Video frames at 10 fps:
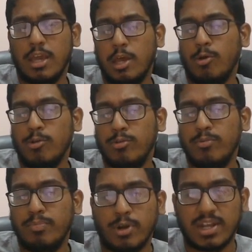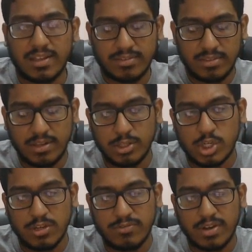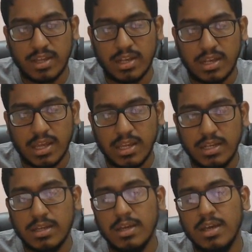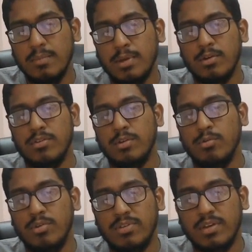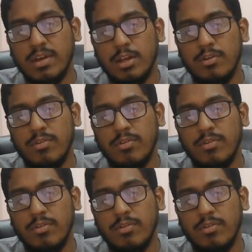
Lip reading: and also protects the g5 knight because the rook's kind of